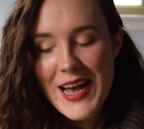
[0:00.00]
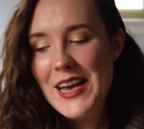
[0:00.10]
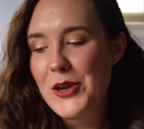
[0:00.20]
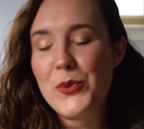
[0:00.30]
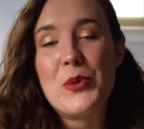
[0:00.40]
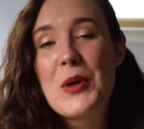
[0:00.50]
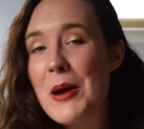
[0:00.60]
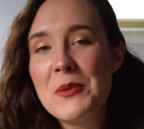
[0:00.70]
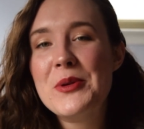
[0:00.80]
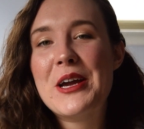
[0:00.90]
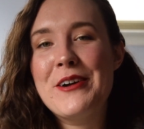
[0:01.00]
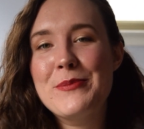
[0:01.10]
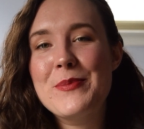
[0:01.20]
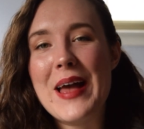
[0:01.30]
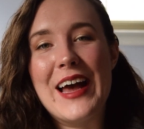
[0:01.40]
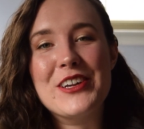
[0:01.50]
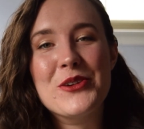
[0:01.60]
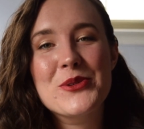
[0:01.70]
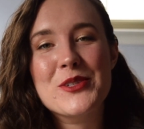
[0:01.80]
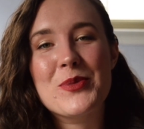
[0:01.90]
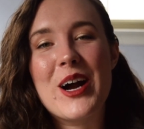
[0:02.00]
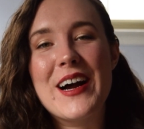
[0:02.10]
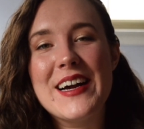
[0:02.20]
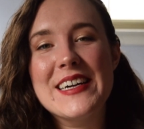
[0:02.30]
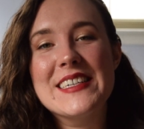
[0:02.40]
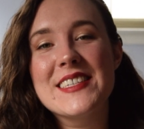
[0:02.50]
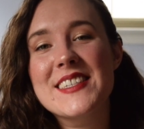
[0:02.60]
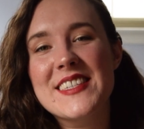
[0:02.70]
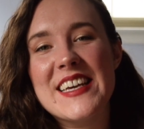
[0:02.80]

It will probably come at no surprise.